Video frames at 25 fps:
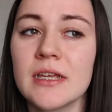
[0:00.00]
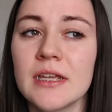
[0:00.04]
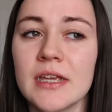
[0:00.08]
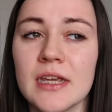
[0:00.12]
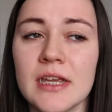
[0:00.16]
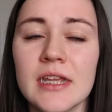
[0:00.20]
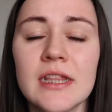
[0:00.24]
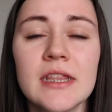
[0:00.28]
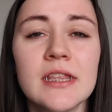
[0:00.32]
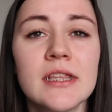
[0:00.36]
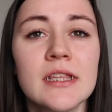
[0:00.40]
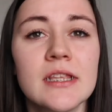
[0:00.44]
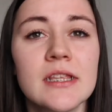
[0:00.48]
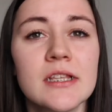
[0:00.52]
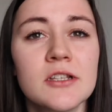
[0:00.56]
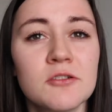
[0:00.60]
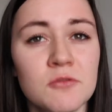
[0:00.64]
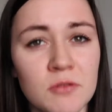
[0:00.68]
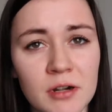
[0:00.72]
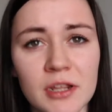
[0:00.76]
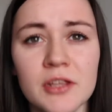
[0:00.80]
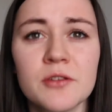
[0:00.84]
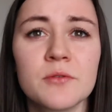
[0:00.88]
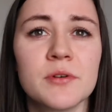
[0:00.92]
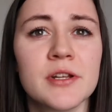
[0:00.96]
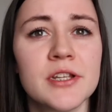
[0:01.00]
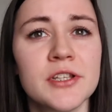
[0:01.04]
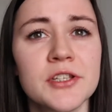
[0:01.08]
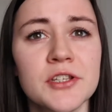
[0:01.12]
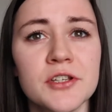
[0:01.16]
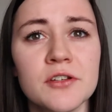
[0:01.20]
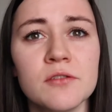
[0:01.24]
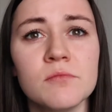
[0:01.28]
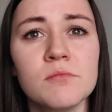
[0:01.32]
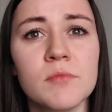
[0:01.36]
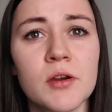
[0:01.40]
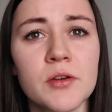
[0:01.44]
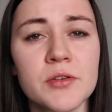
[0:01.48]
in
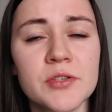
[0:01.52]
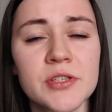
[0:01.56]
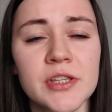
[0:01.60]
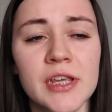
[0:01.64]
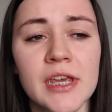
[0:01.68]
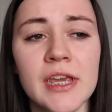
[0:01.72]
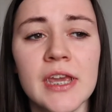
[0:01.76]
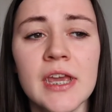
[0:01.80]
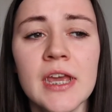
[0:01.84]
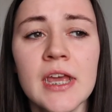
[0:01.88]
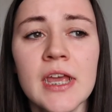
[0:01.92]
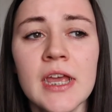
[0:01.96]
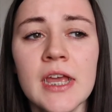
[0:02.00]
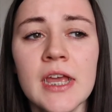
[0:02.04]
2022 mostly.